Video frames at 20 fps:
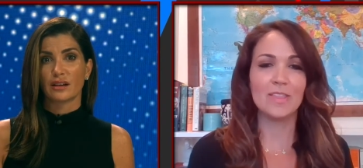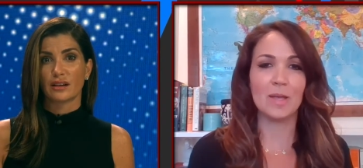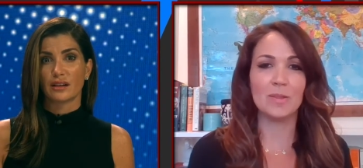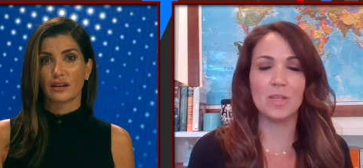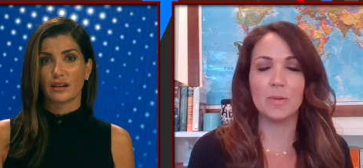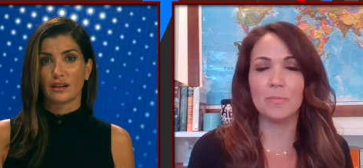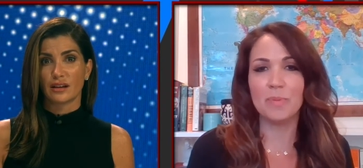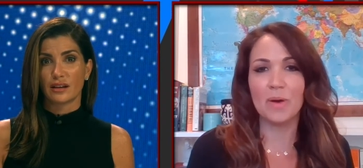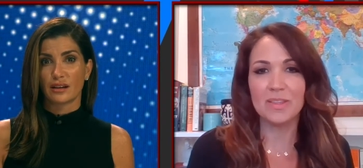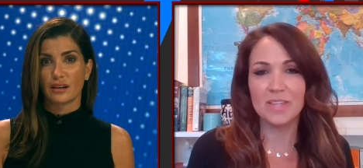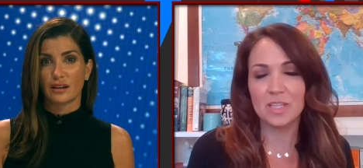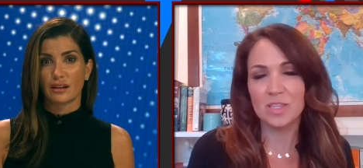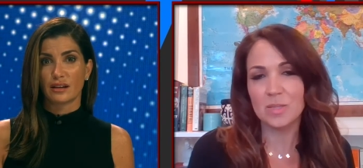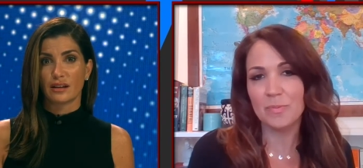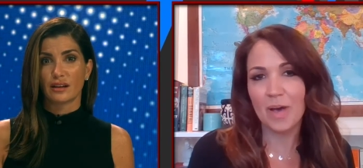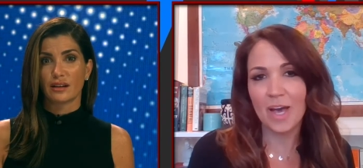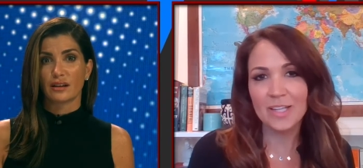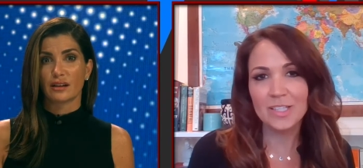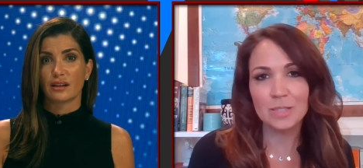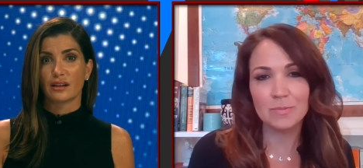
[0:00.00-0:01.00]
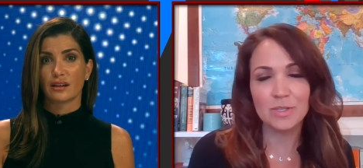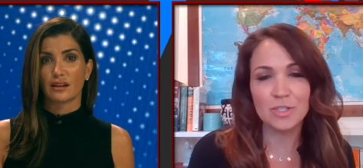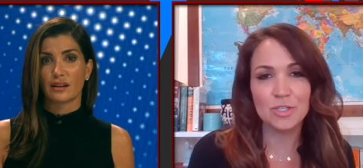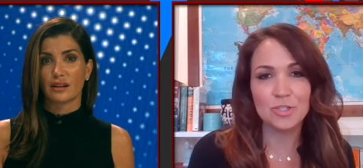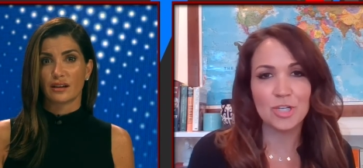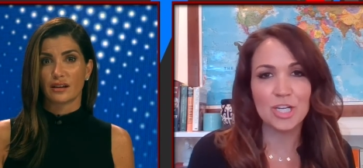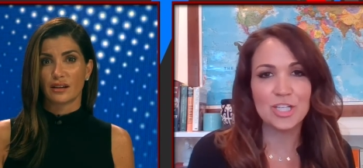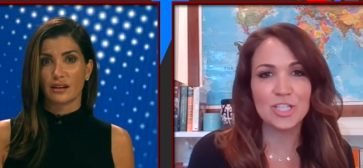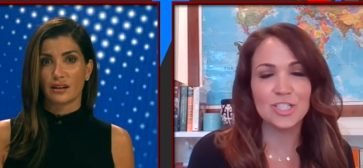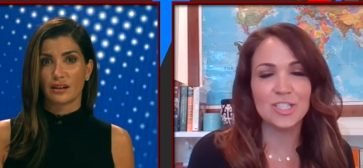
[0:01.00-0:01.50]
Speaker 1: that the, that the Biden
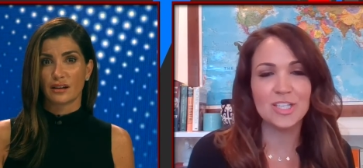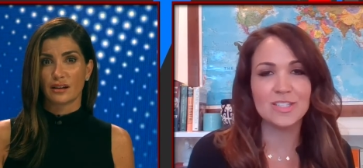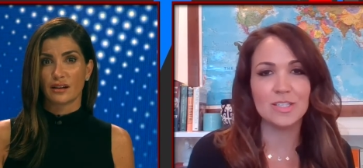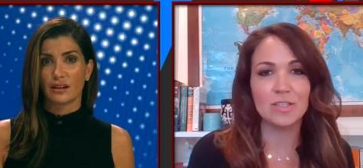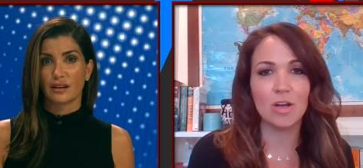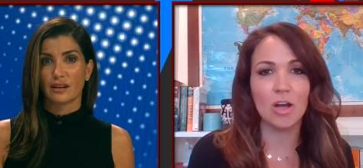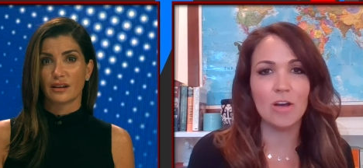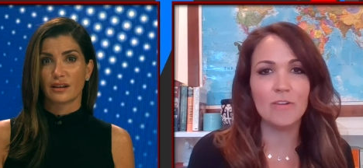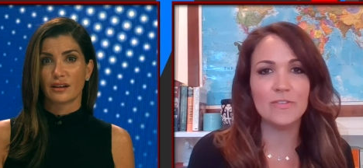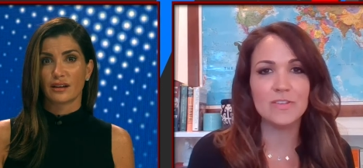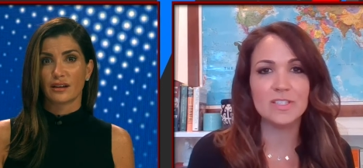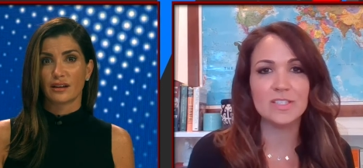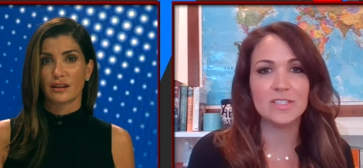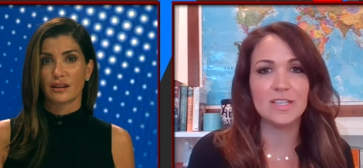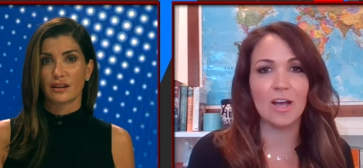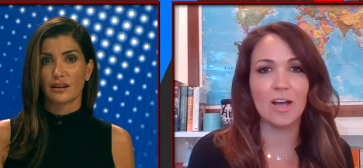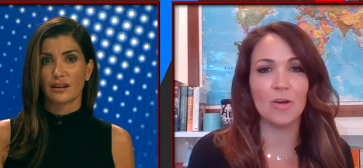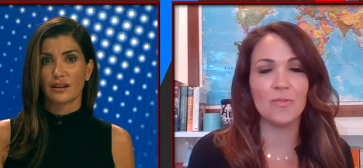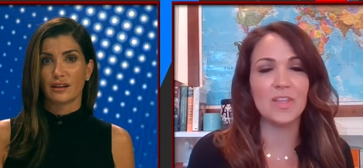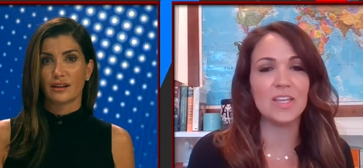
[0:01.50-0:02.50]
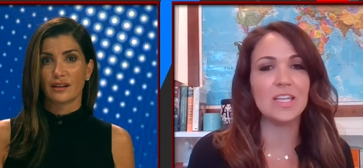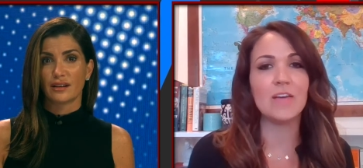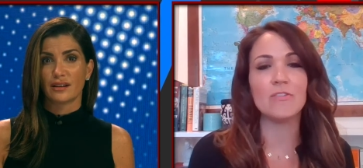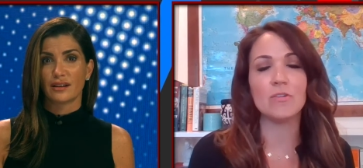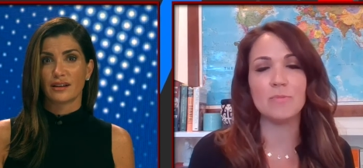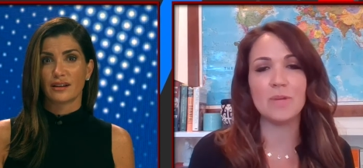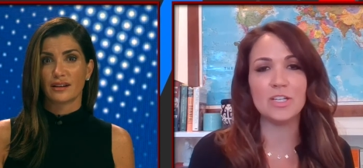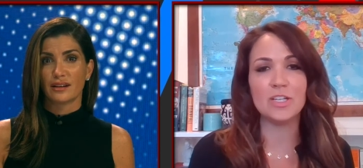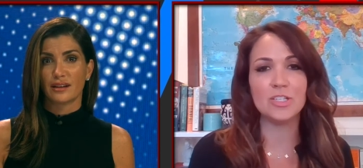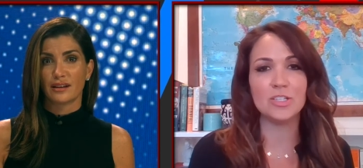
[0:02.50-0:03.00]
administration is in office now, and they
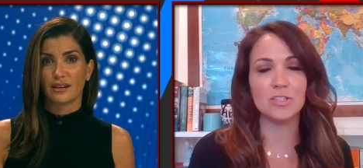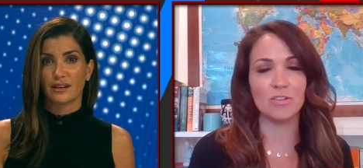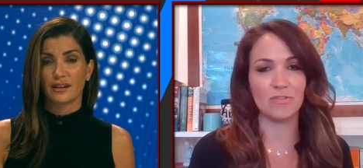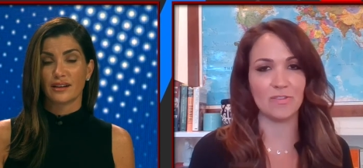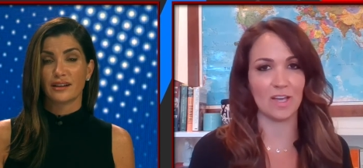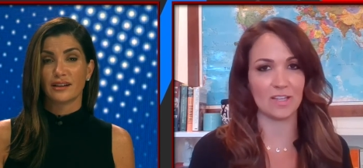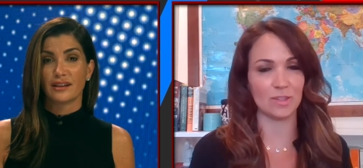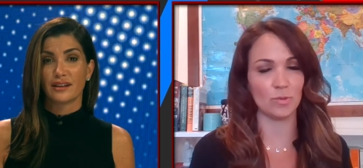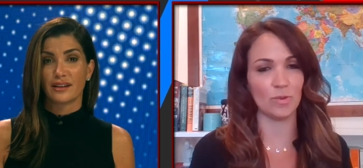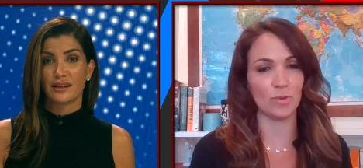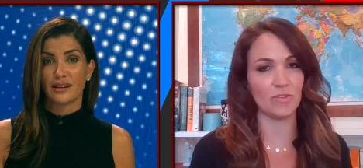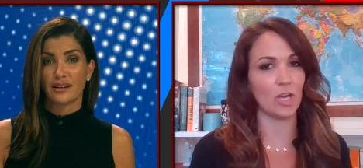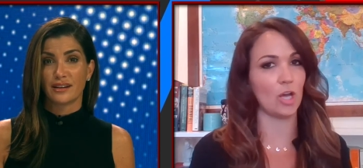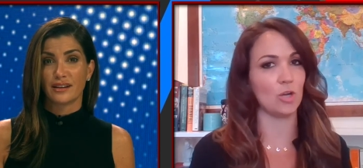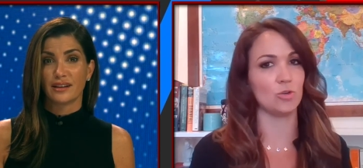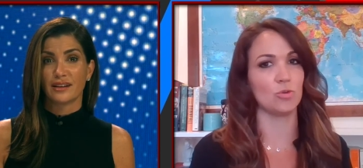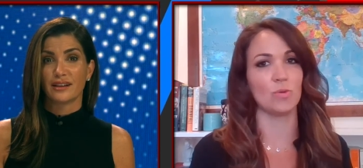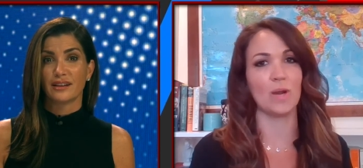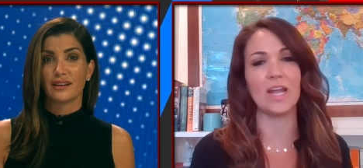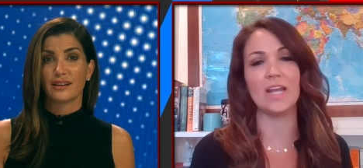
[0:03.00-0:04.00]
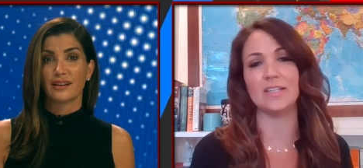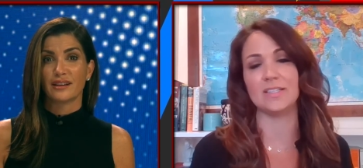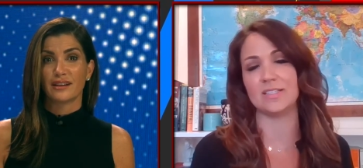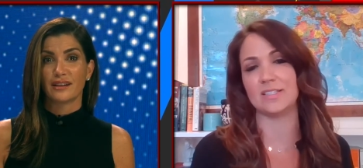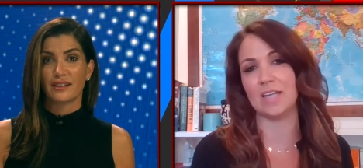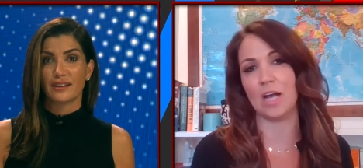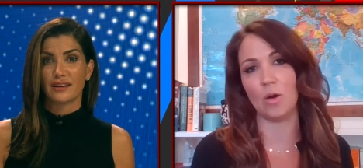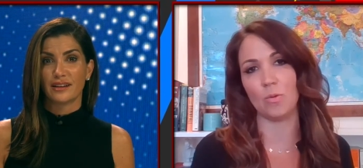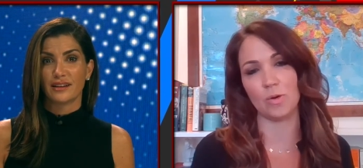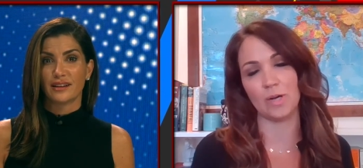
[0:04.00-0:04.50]
never mention the fact that we've got great
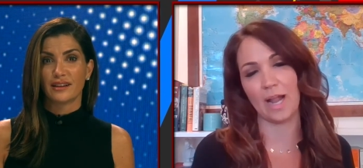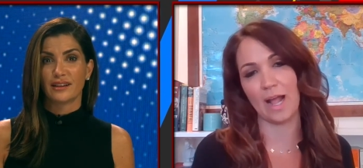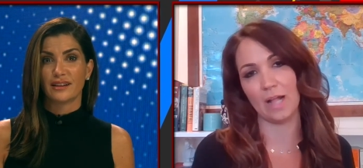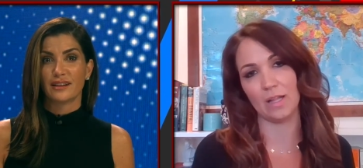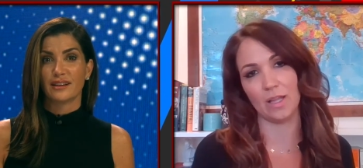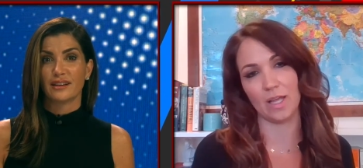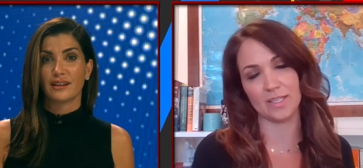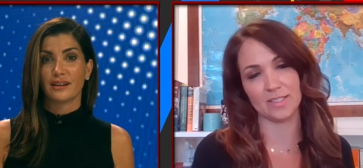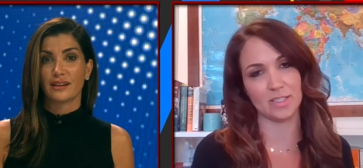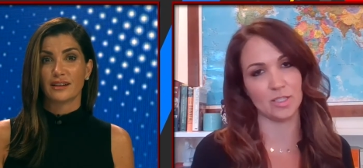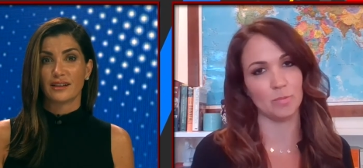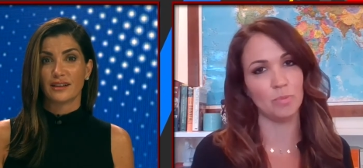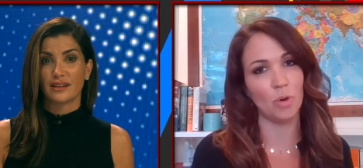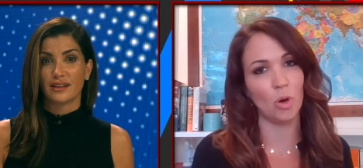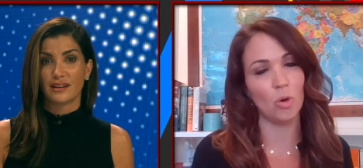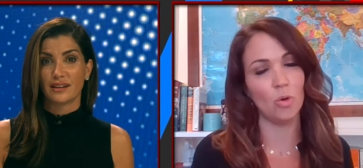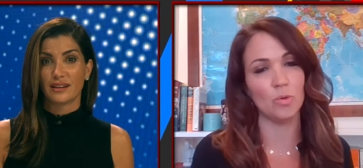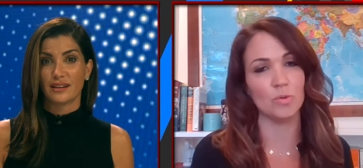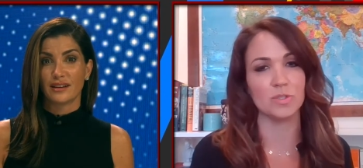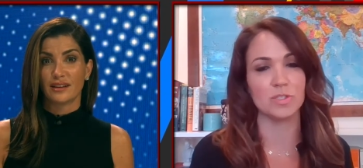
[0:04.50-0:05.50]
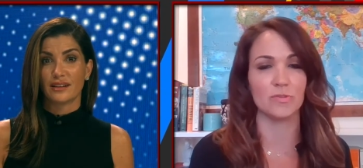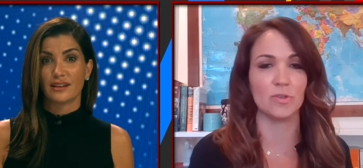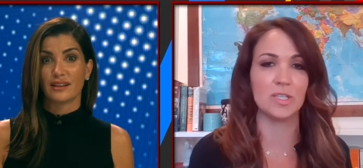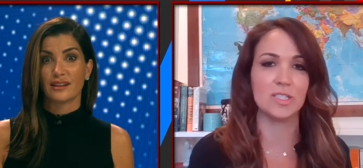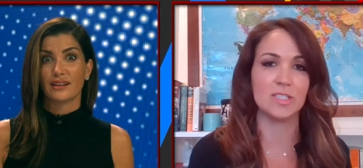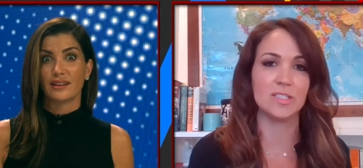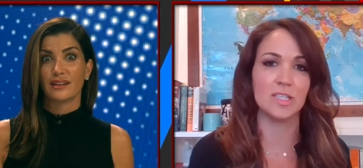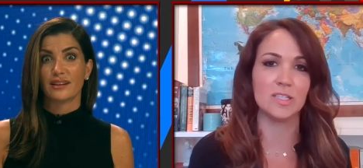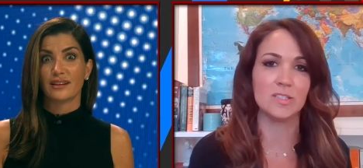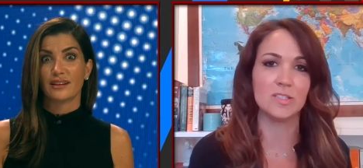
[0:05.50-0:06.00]
dollar allies in the Poles, for
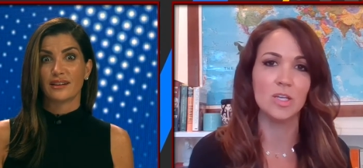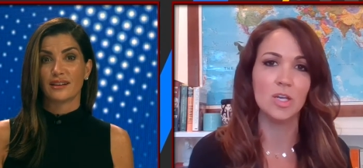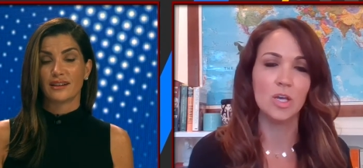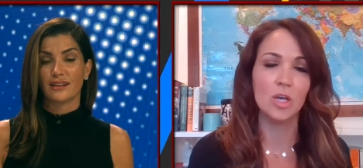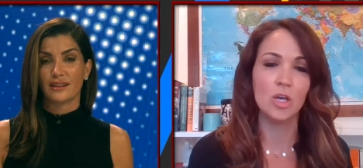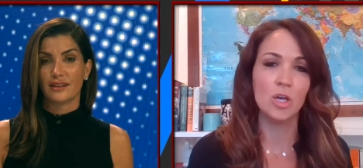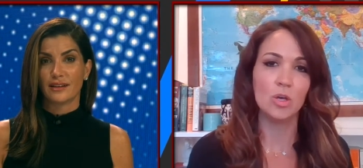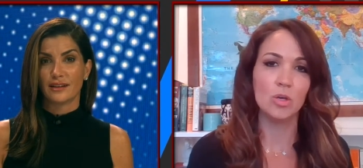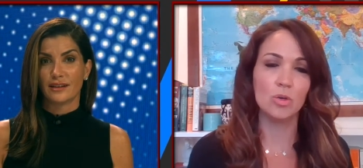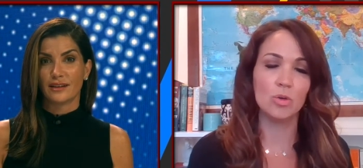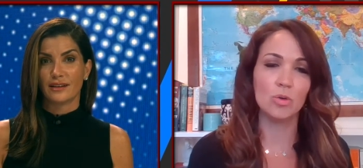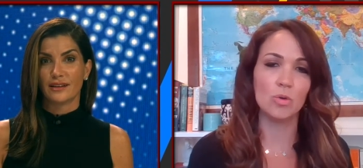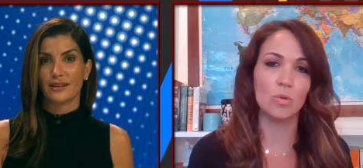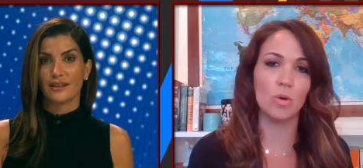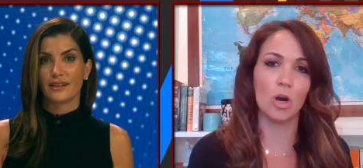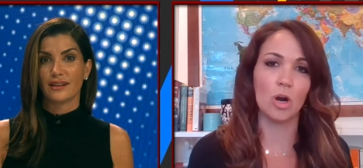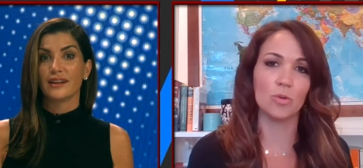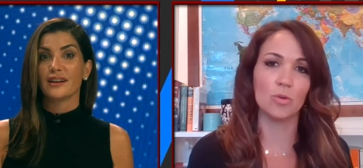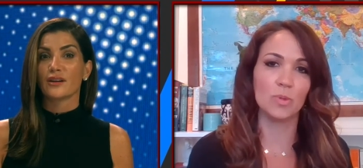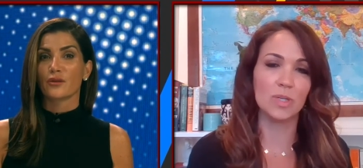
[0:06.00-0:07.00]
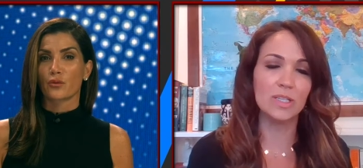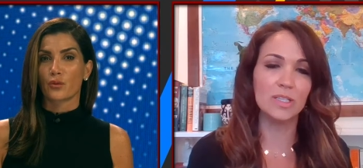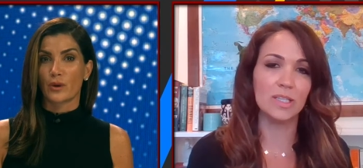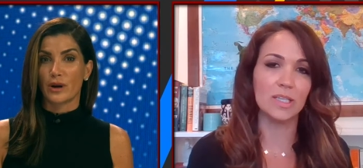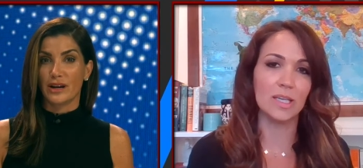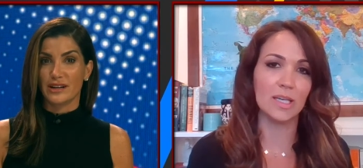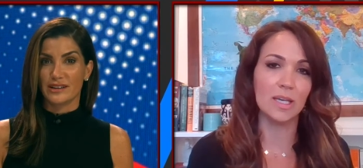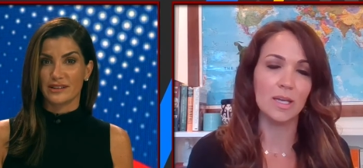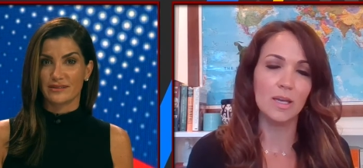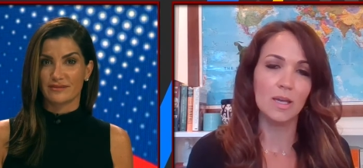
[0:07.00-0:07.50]
instance, who are
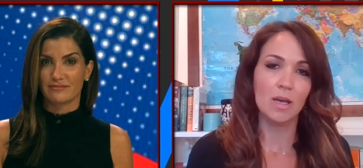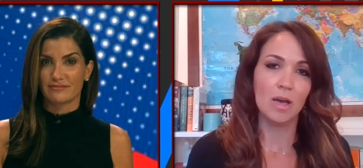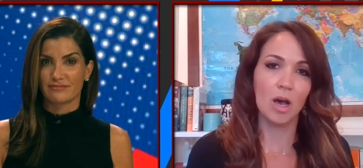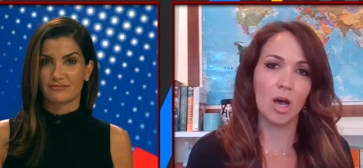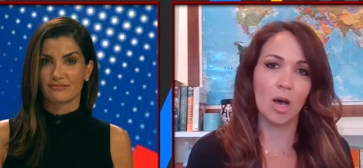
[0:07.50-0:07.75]
really